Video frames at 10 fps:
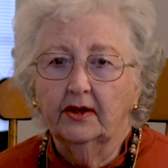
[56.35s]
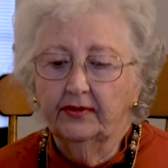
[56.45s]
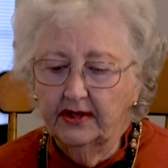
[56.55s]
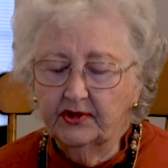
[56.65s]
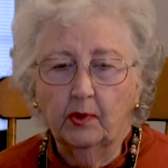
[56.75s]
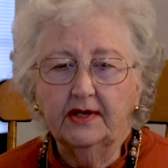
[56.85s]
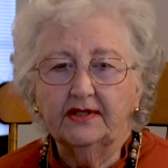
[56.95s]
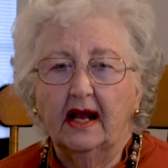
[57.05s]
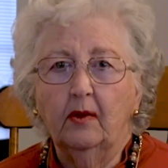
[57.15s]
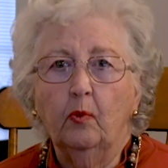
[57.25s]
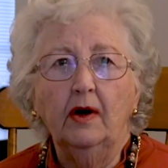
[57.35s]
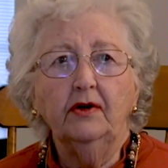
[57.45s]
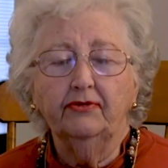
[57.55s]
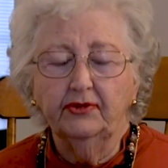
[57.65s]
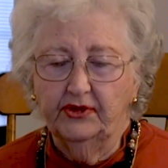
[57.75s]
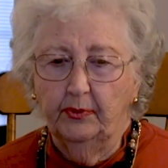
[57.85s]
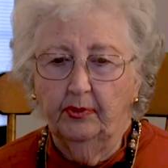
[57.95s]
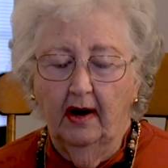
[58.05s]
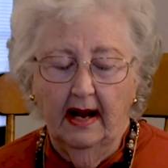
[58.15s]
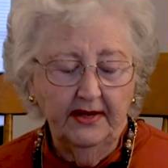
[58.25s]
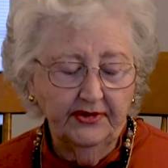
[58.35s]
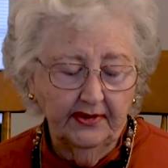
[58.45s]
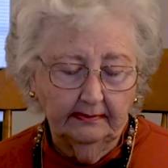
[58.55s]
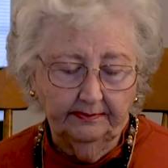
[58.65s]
This was a wonderful surprise